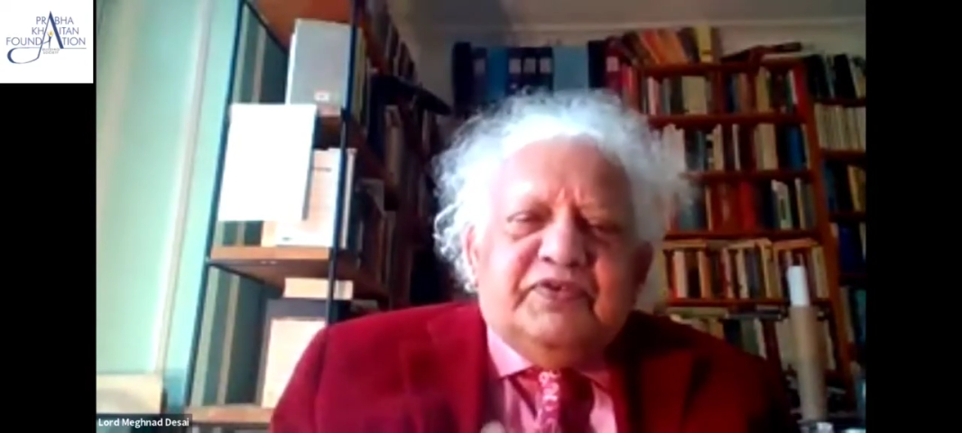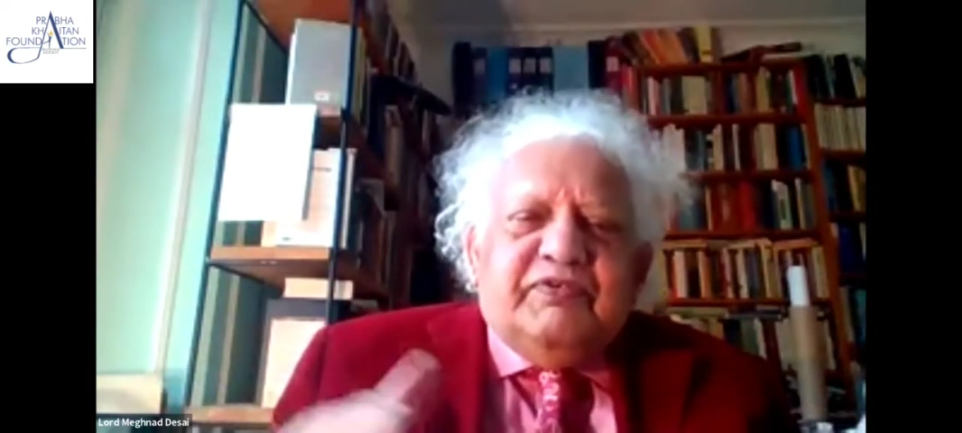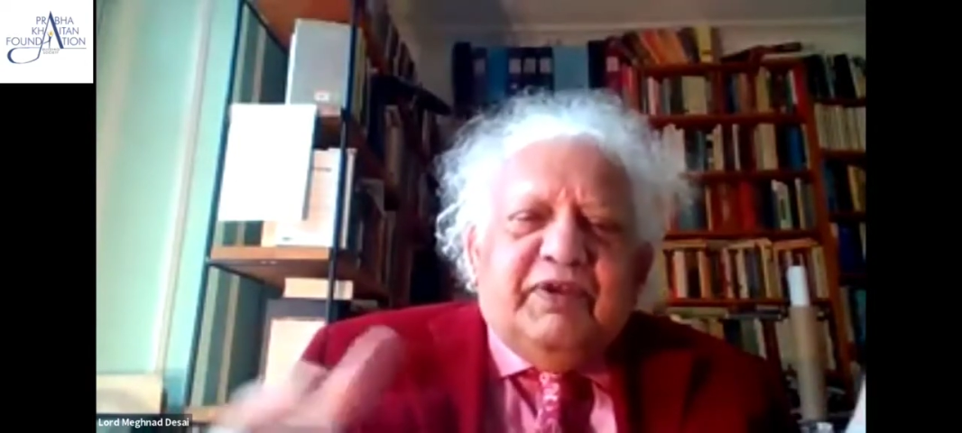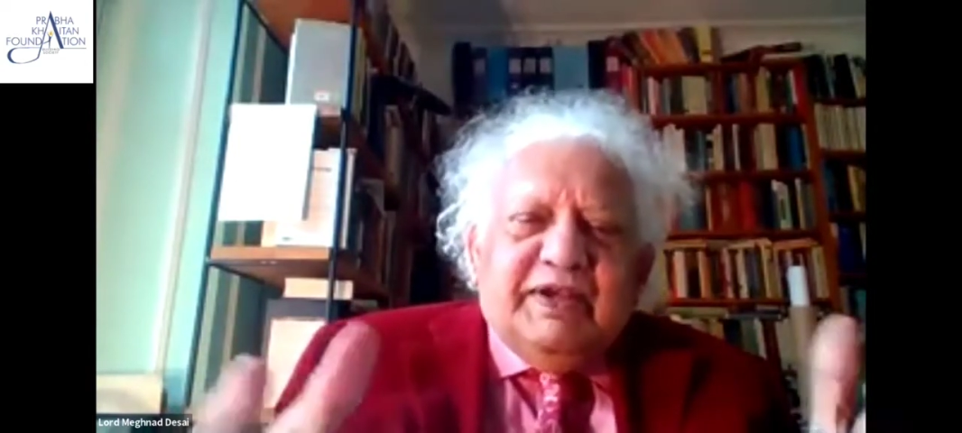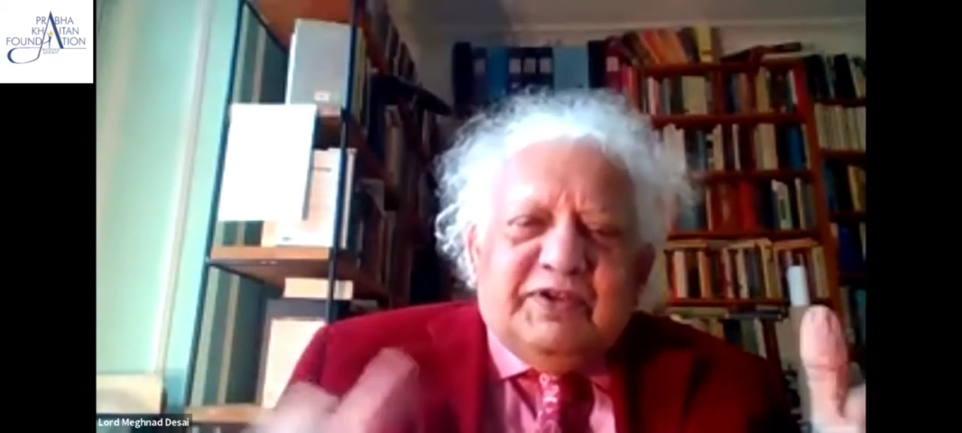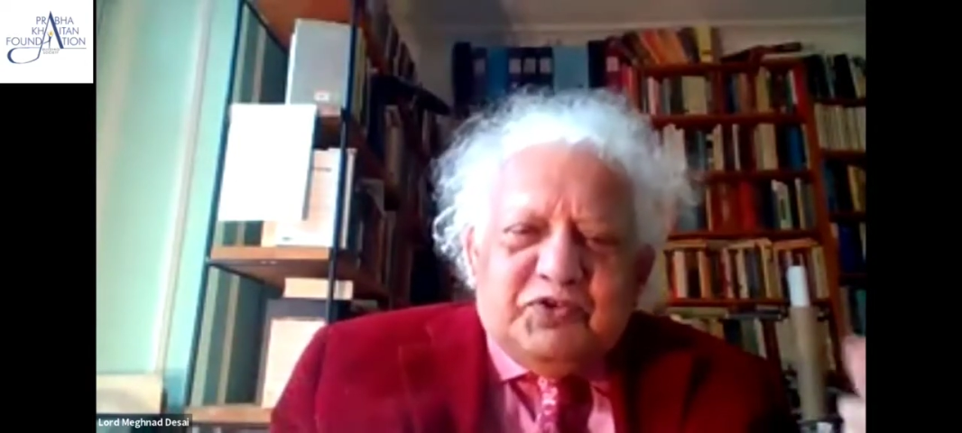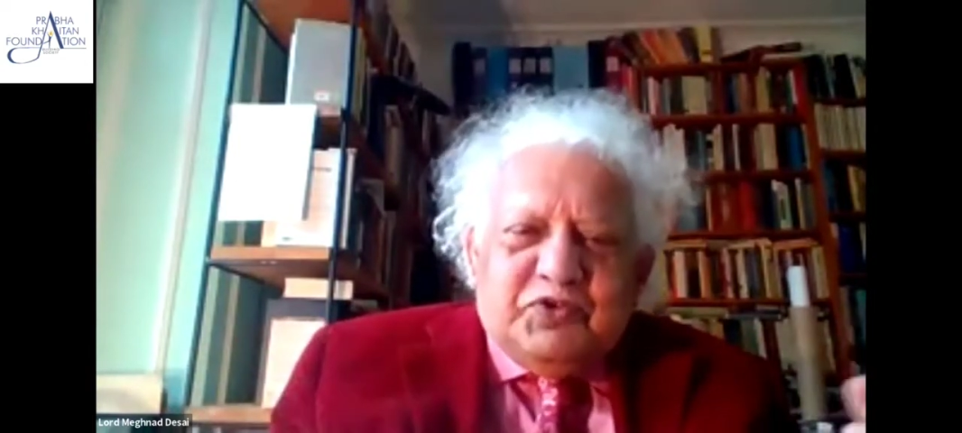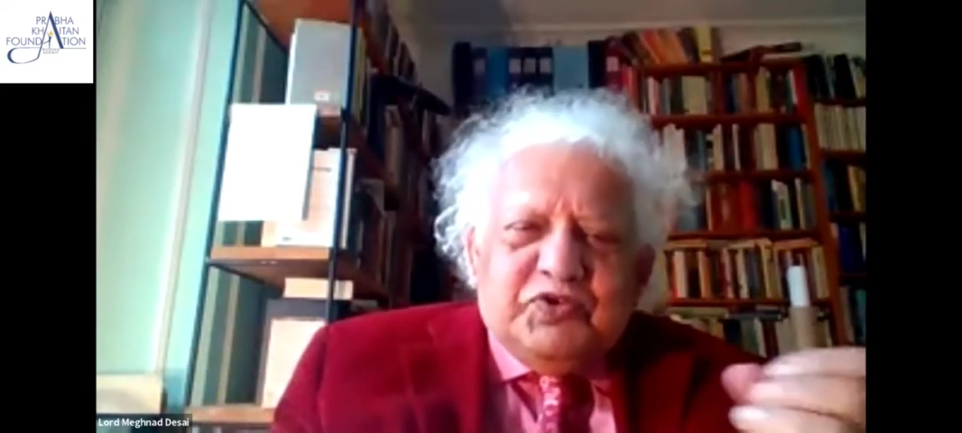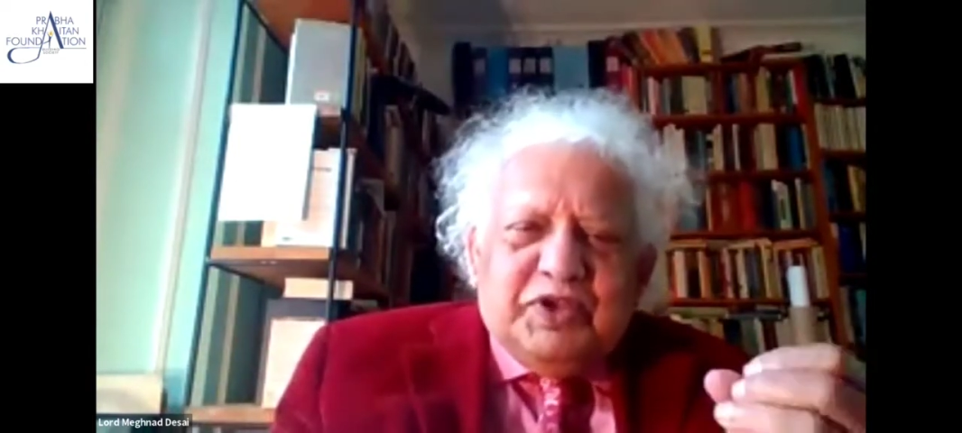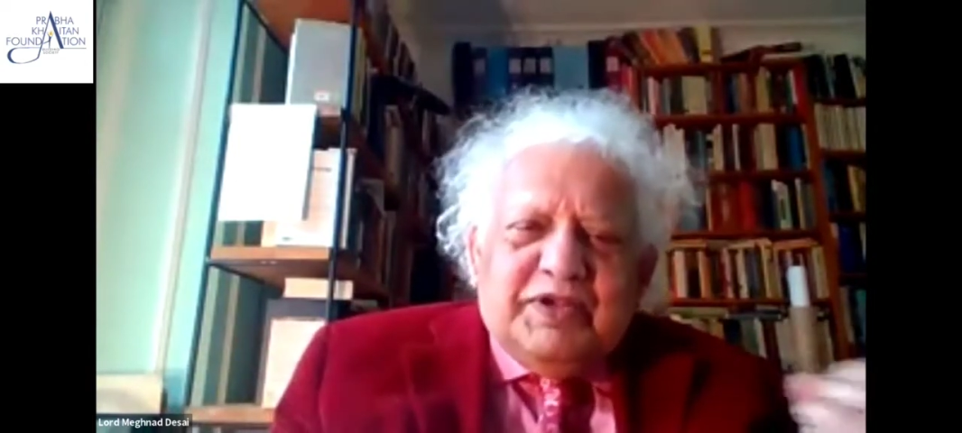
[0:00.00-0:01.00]
and writers
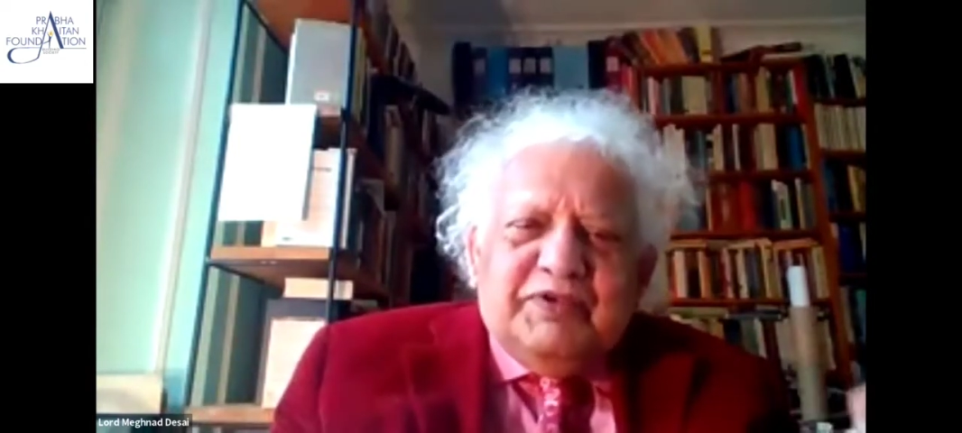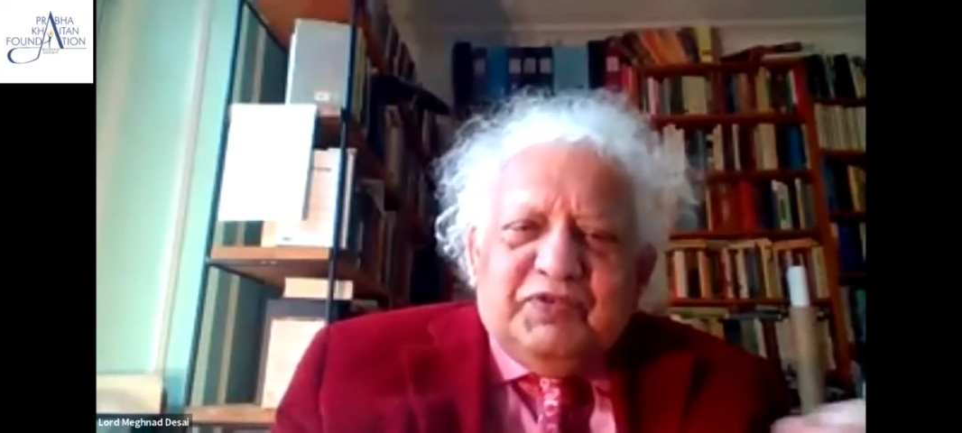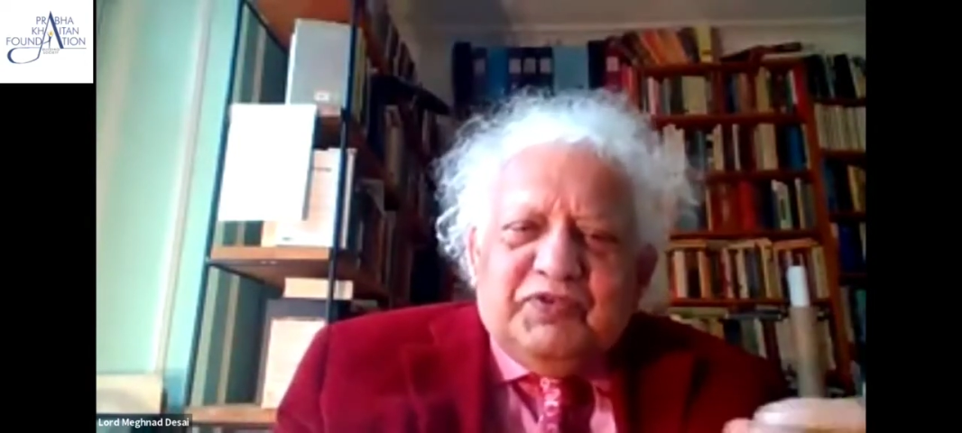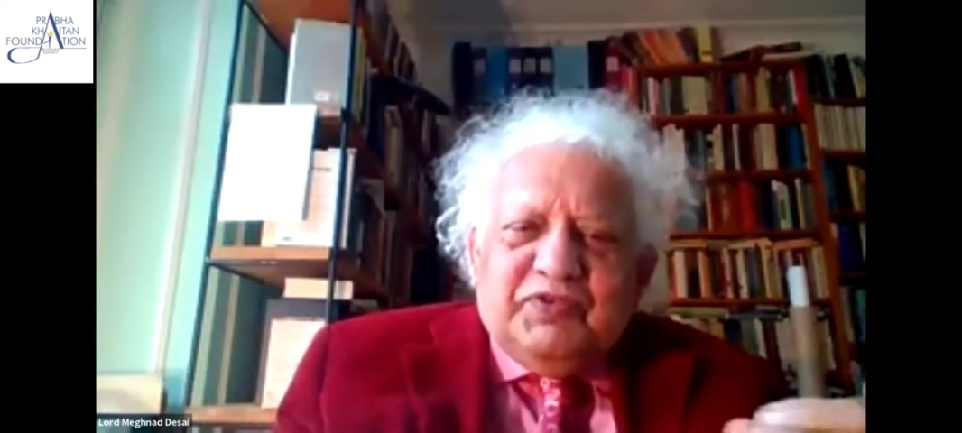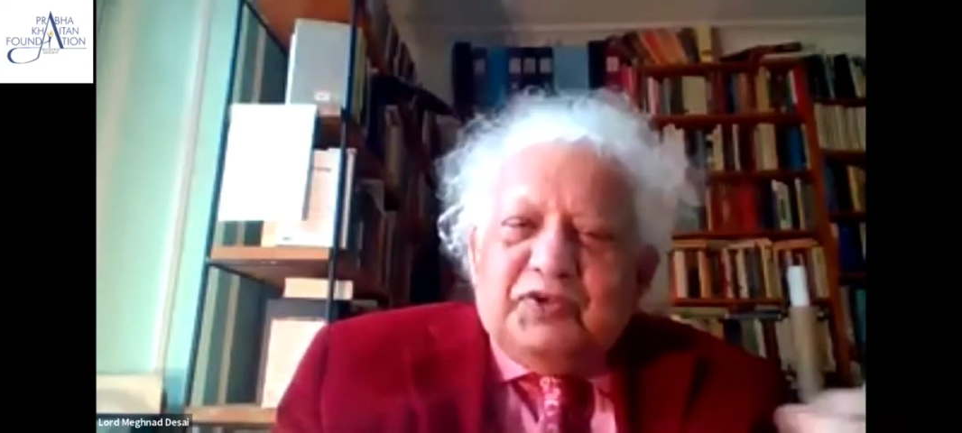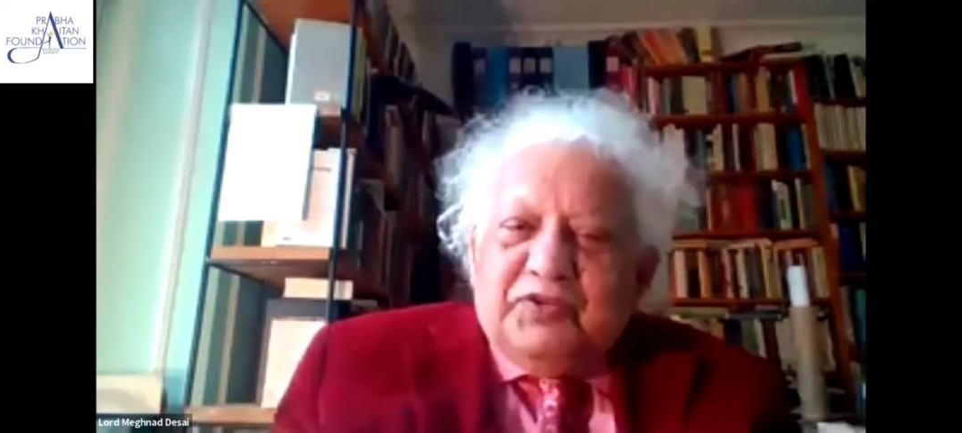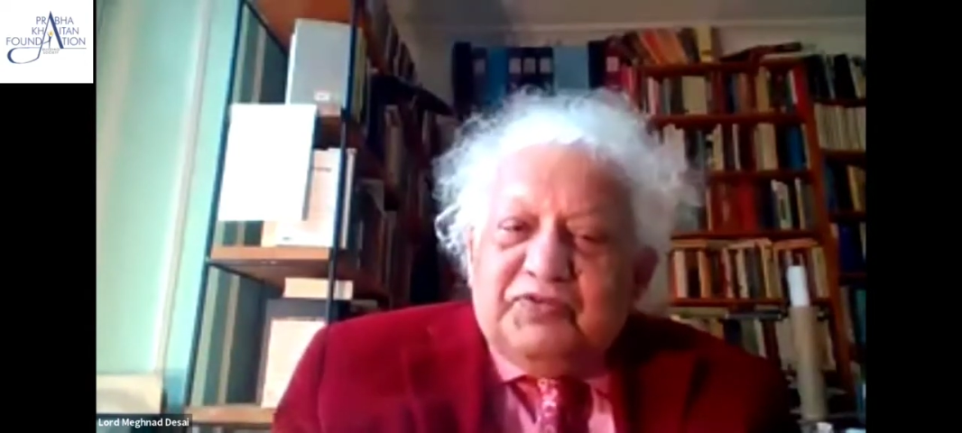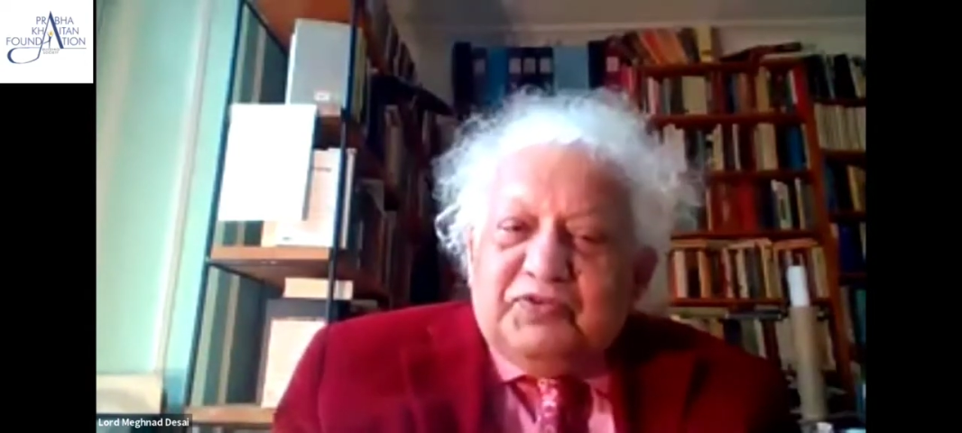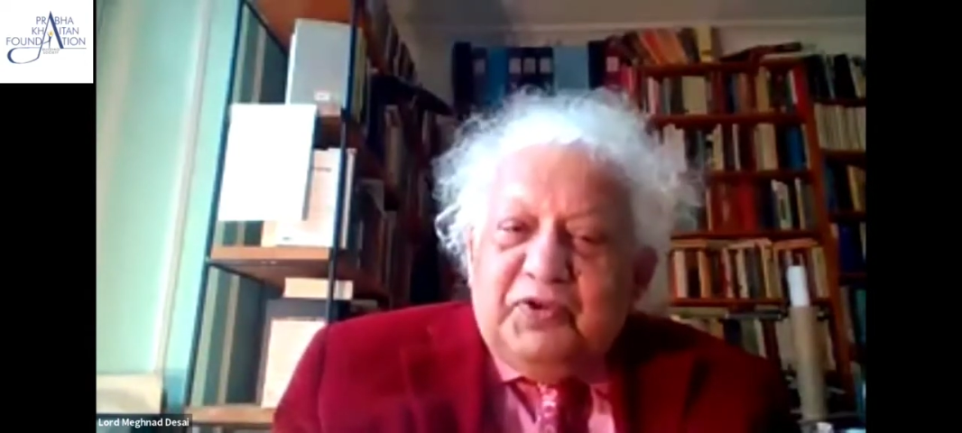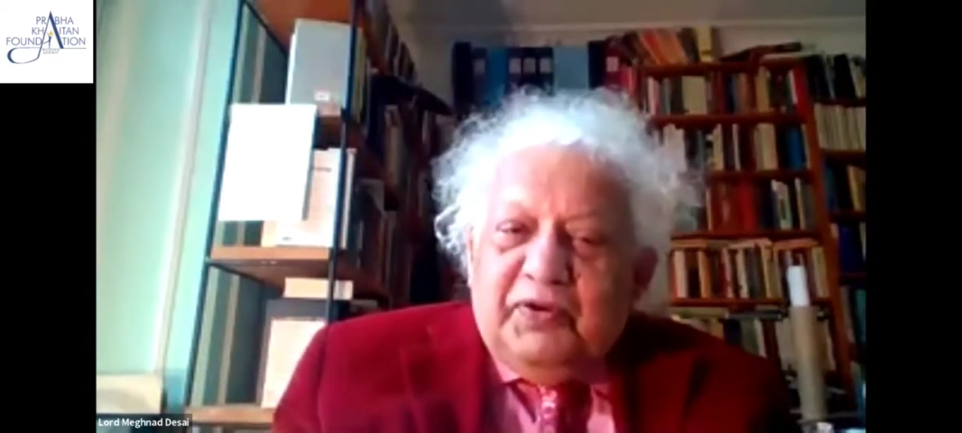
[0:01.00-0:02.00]
to tell different sorts
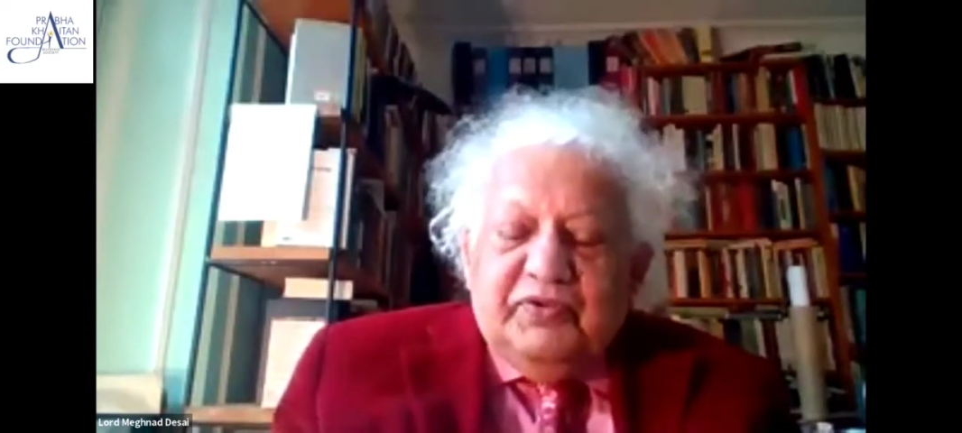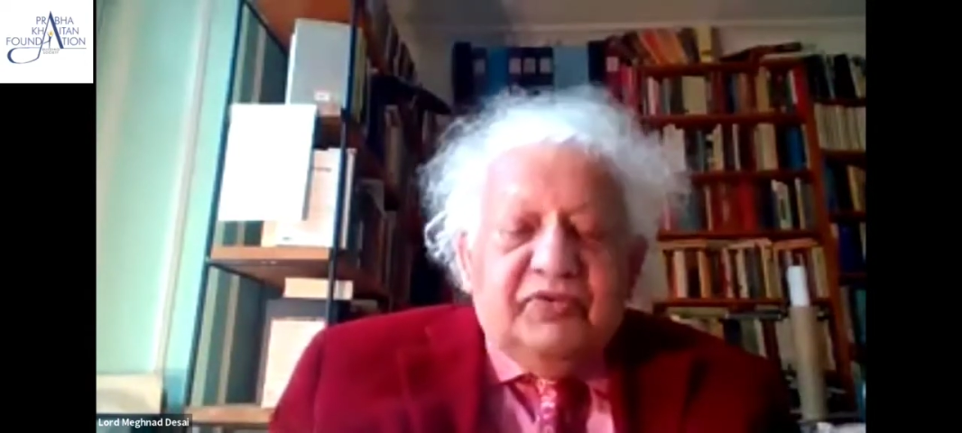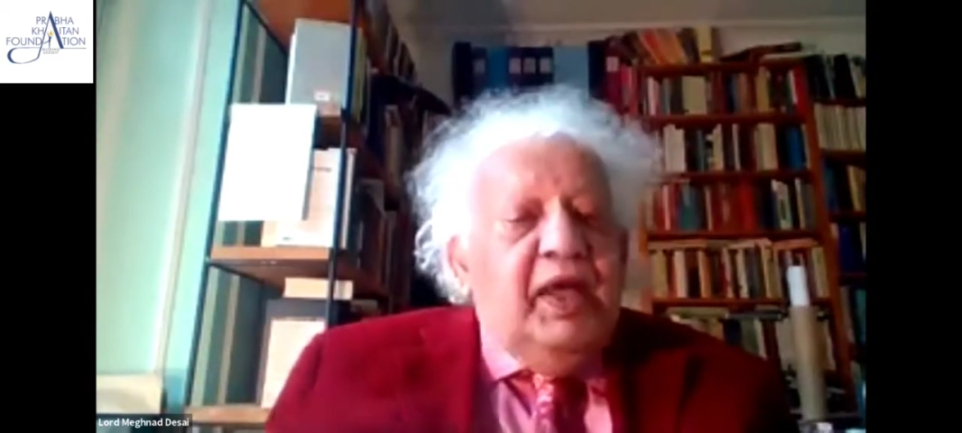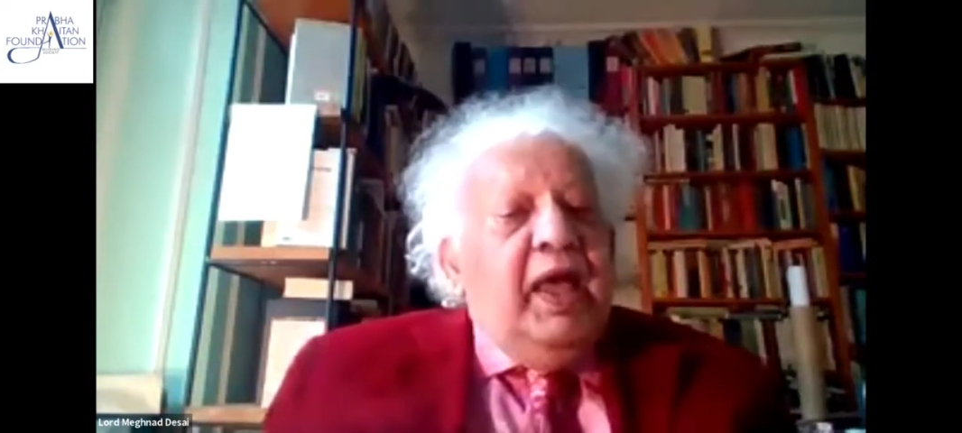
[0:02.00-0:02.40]
of stories.